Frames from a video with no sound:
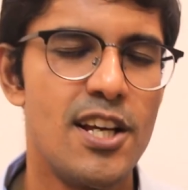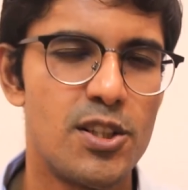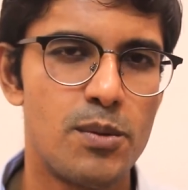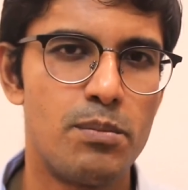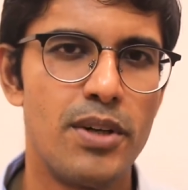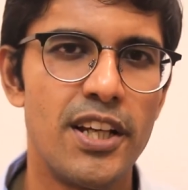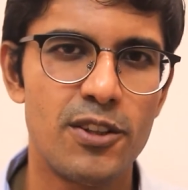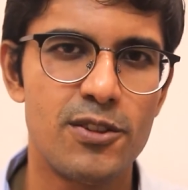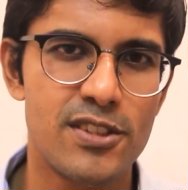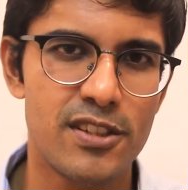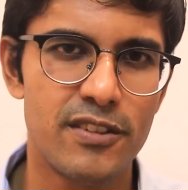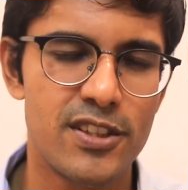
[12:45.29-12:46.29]
to bring your
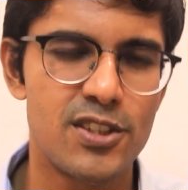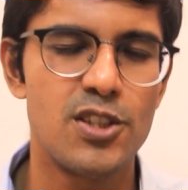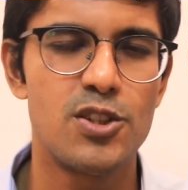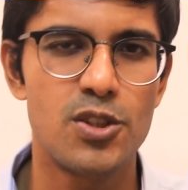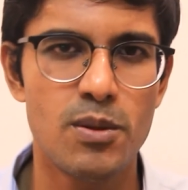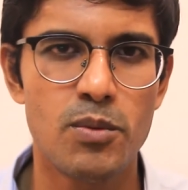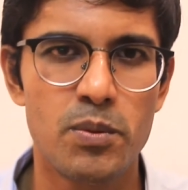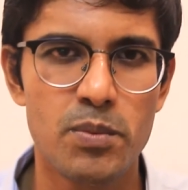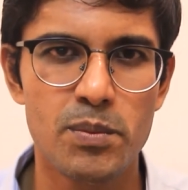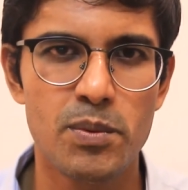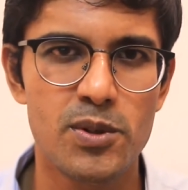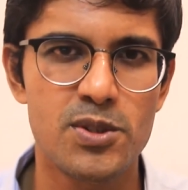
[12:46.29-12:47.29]
service to the more people,